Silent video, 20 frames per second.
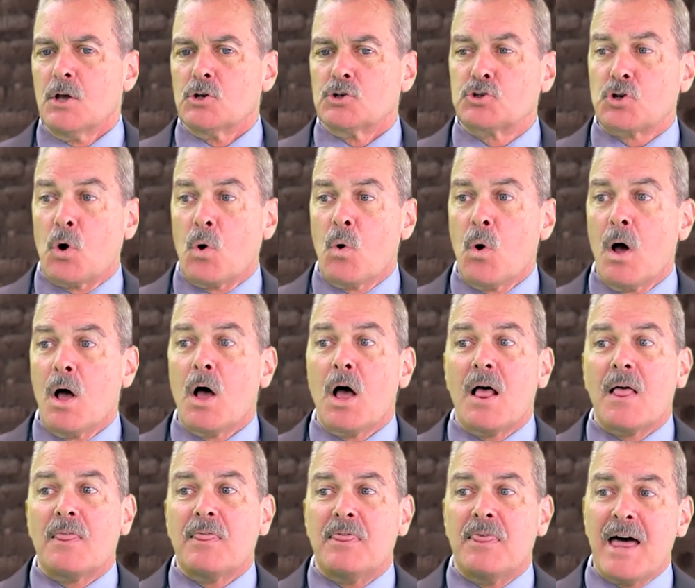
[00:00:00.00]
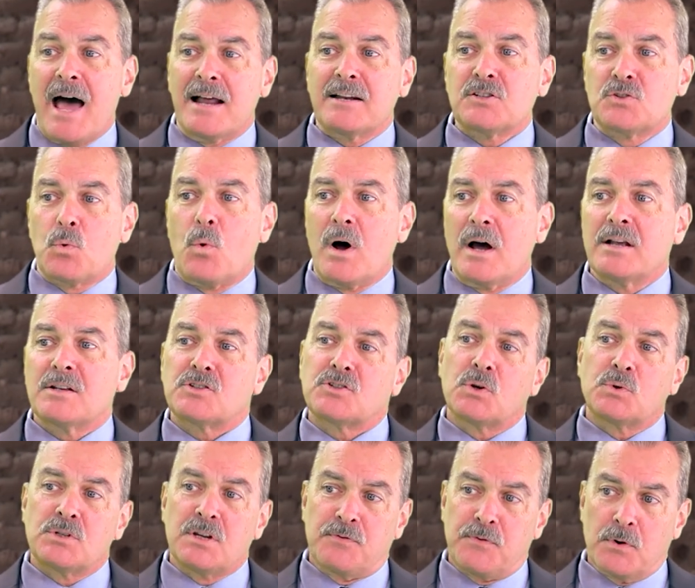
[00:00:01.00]
So that is why it's
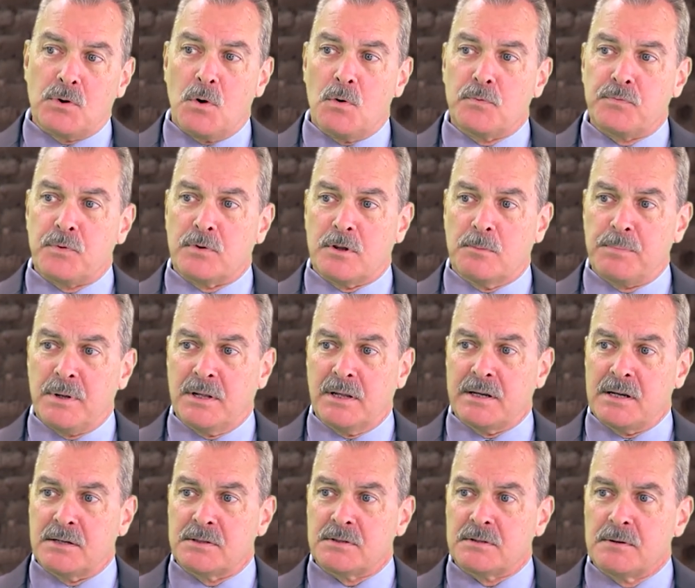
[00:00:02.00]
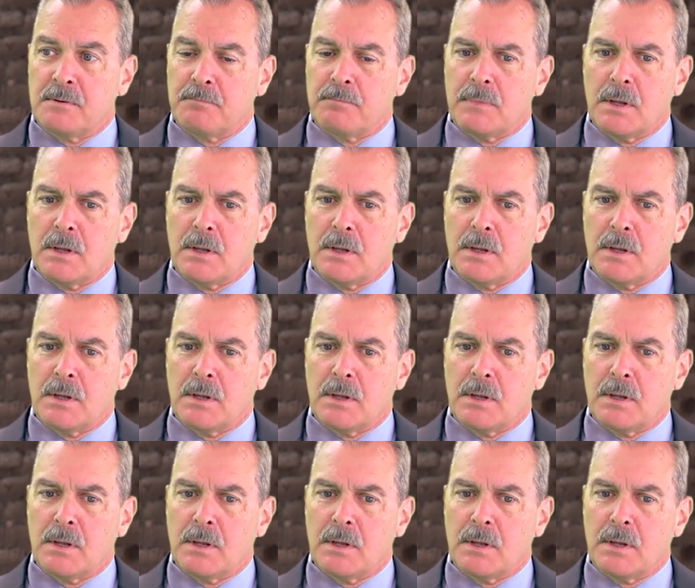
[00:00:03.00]
so difficult for the police.